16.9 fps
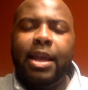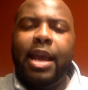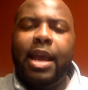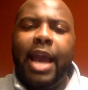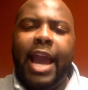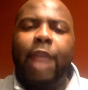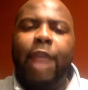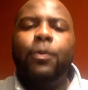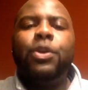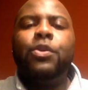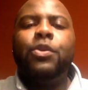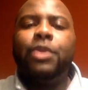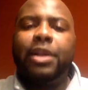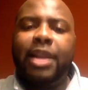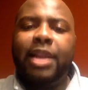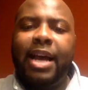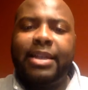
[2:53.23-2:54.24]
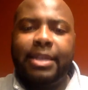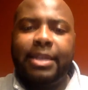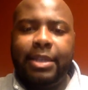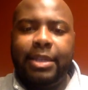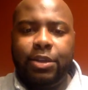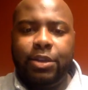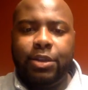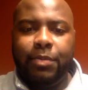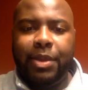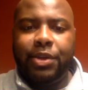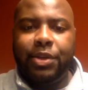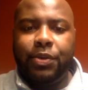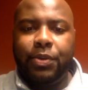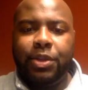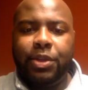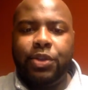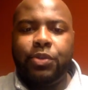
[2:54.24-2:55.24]
hey, when you're in class, I need you to make
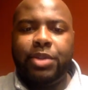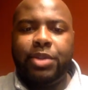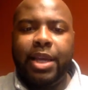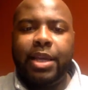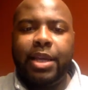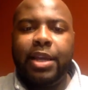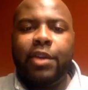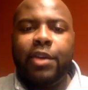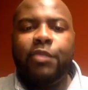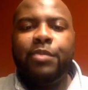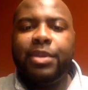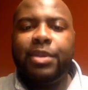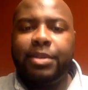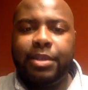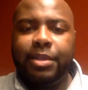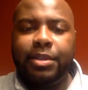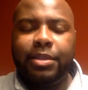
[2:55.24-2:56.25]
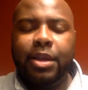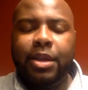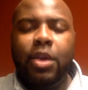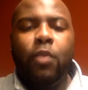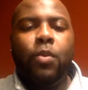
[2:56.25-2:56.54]
sure that you're taking care of business.